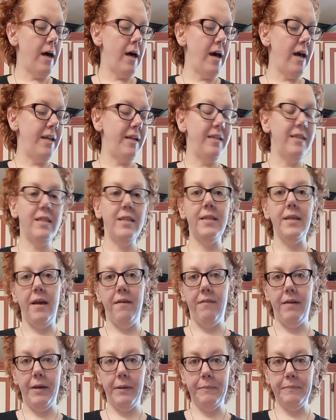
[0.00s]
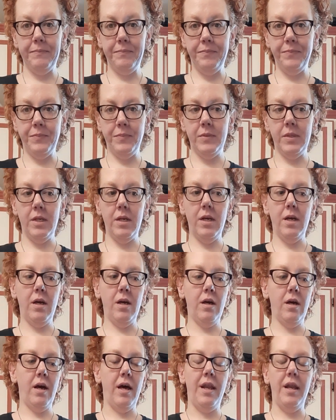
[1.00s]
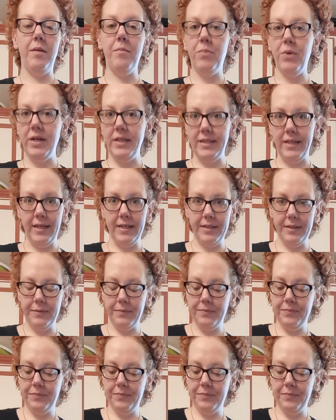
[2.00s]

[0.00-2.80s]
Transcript: I didn't save it. Didn't print it.